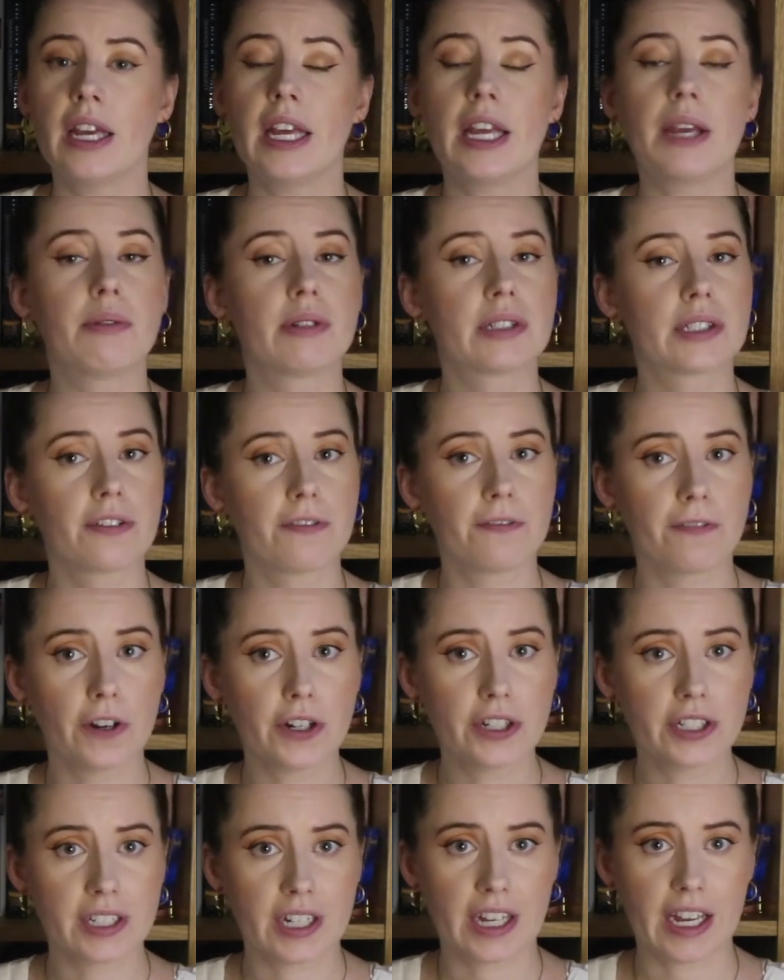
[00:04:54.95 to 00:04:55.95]
He was the
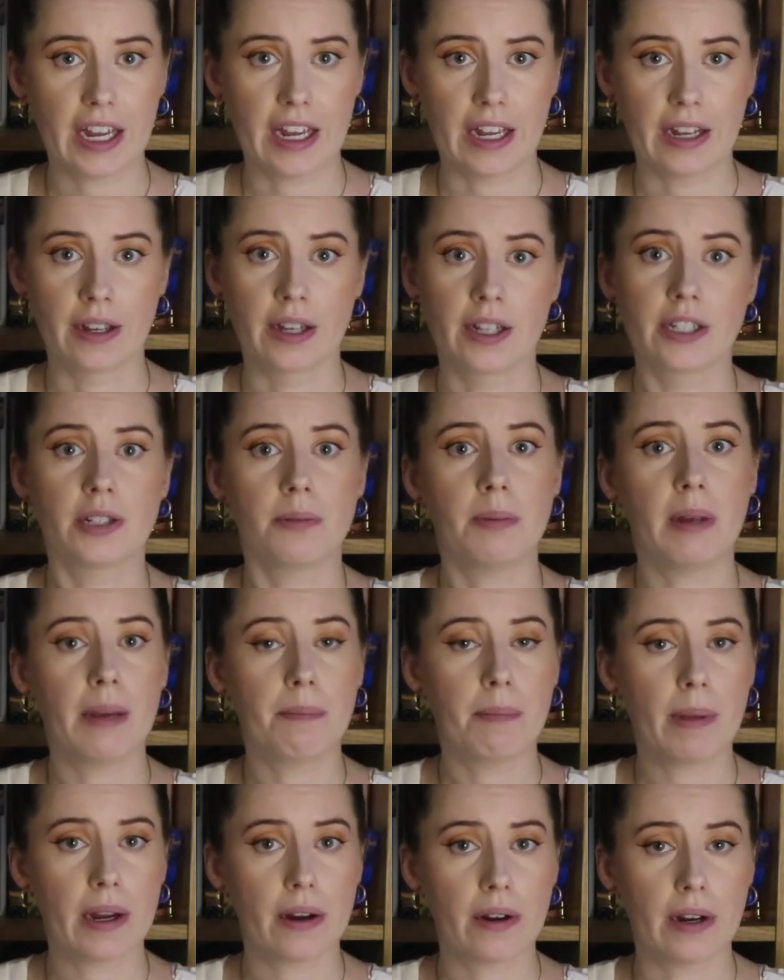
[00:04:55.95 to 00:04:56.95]
first king to be
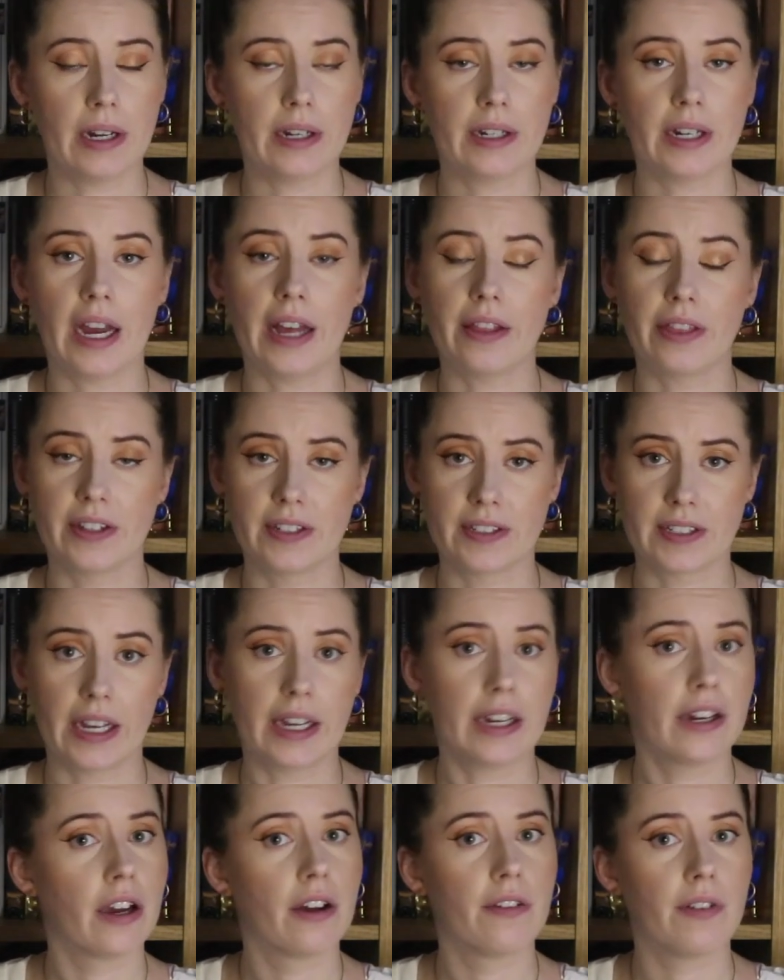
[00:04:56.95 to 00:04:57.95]
buried at the
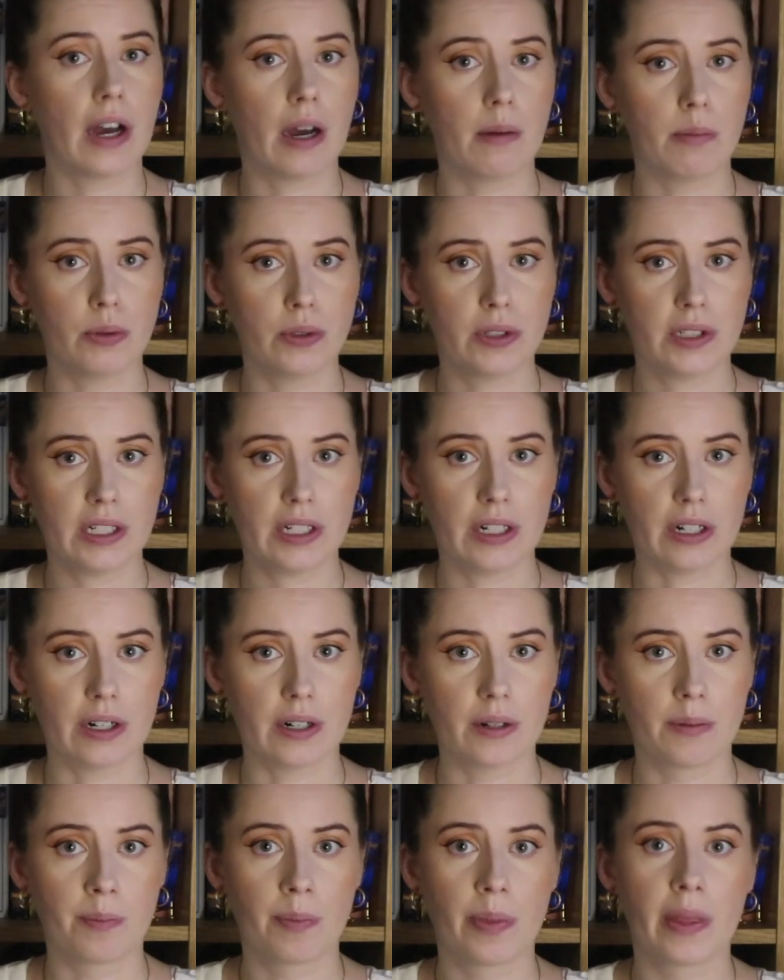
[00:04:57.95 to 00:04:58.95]
site of
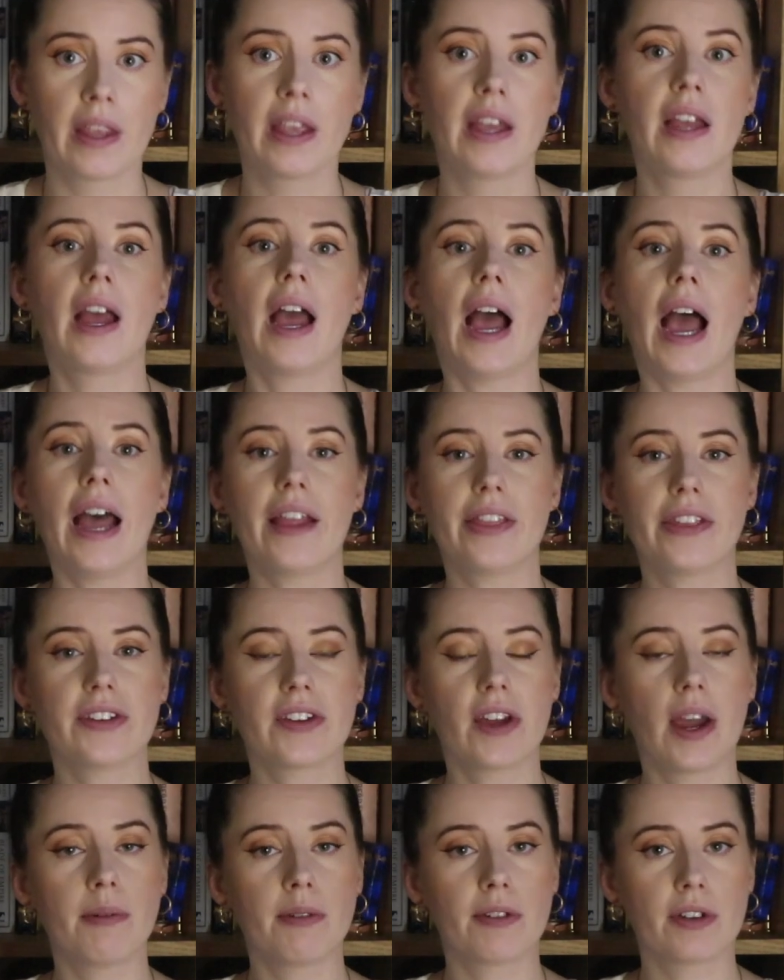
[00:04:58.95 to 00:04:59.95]
Abusir. At the
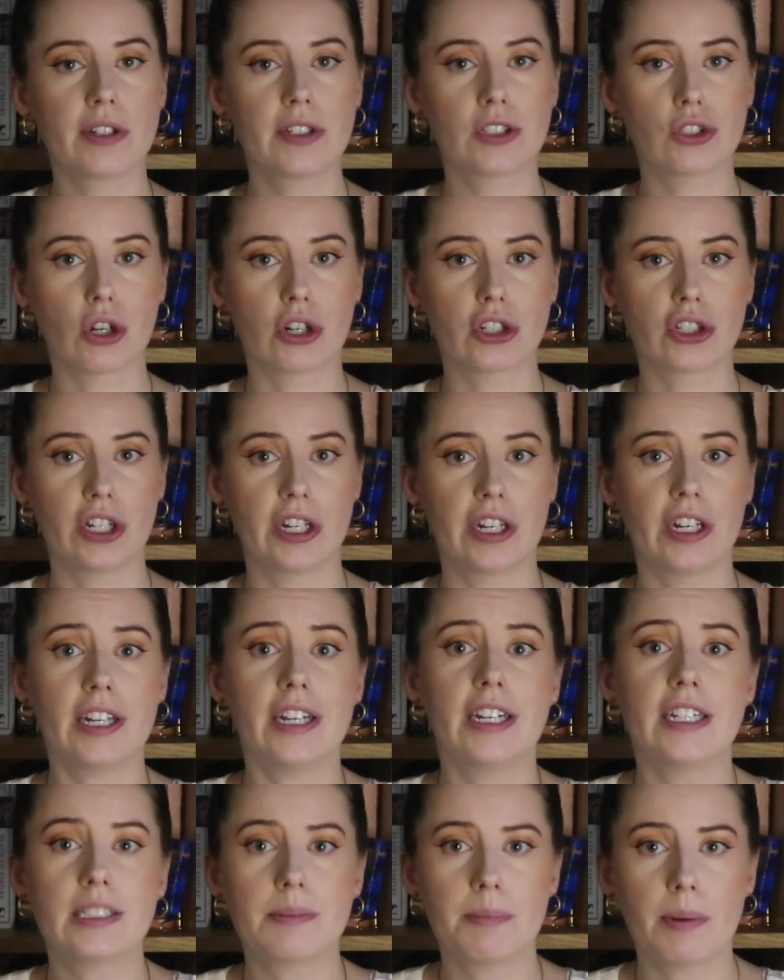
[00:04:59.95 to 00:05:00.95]
time of construction,
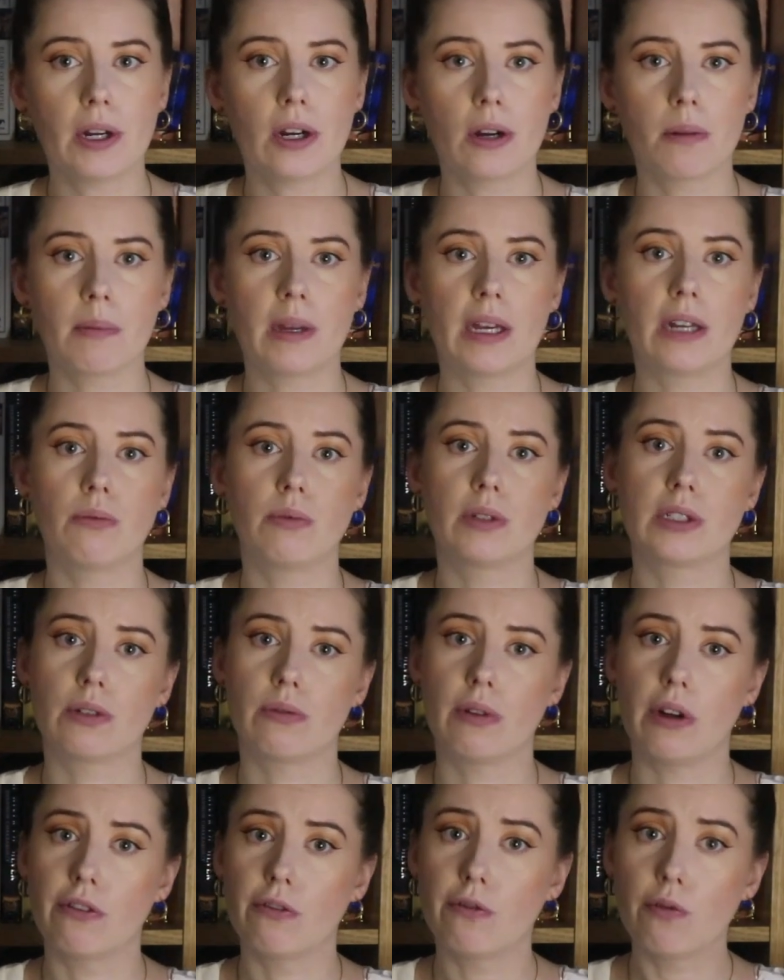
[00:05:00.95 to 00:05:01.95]
his pyramid was
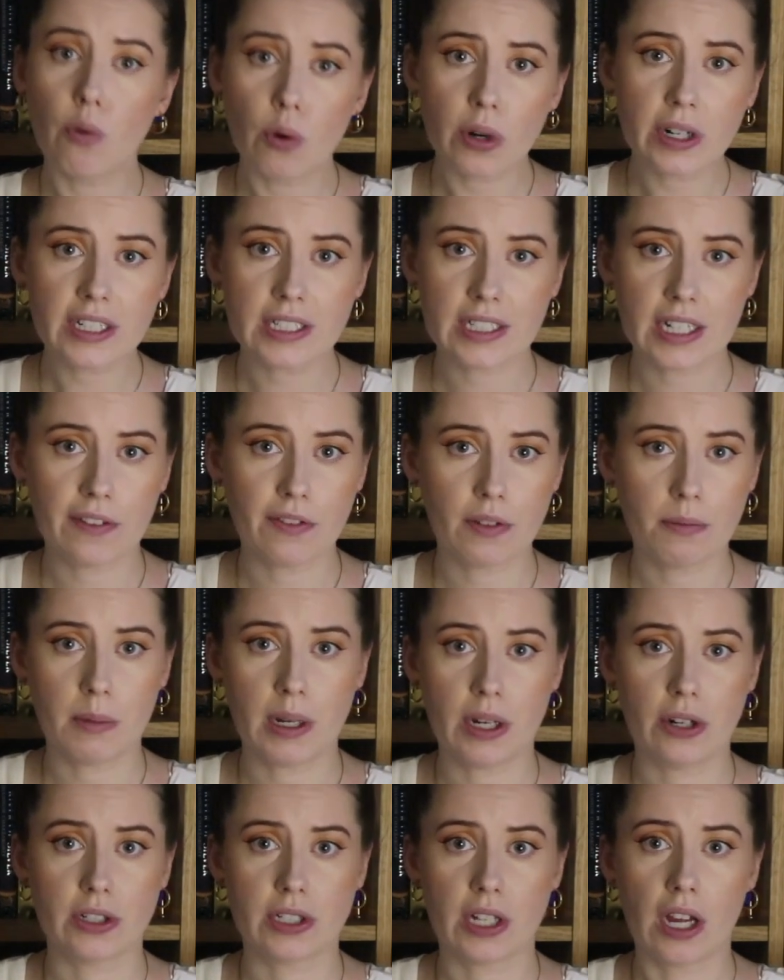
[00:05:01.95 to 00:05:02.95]
around 47
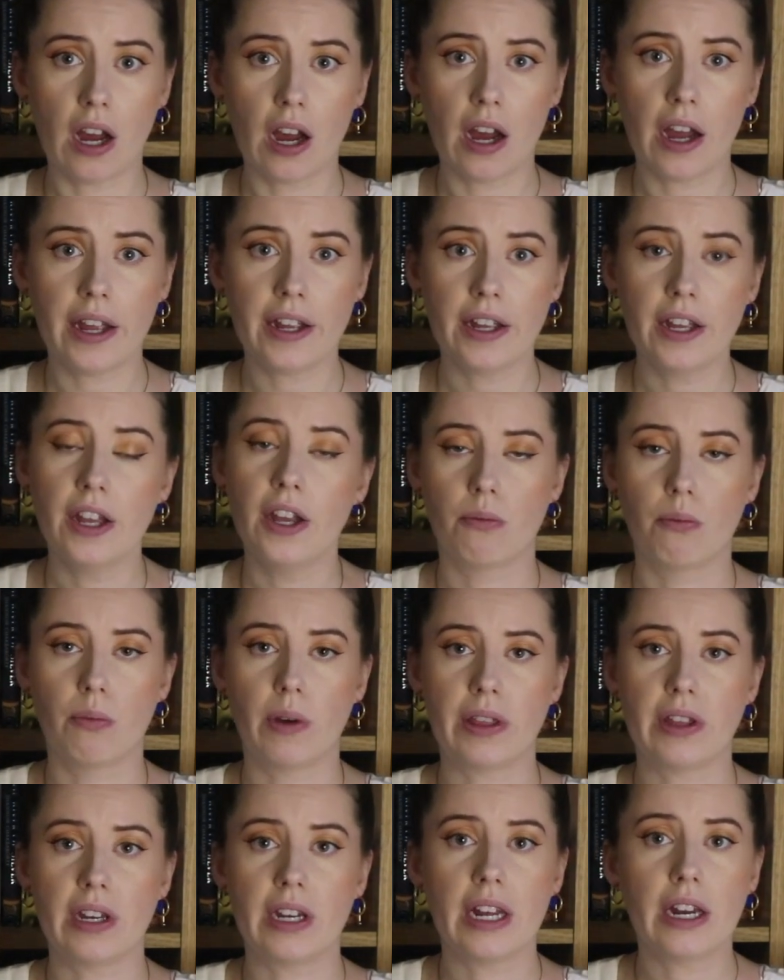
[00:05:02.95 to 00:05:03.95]
meters high, with an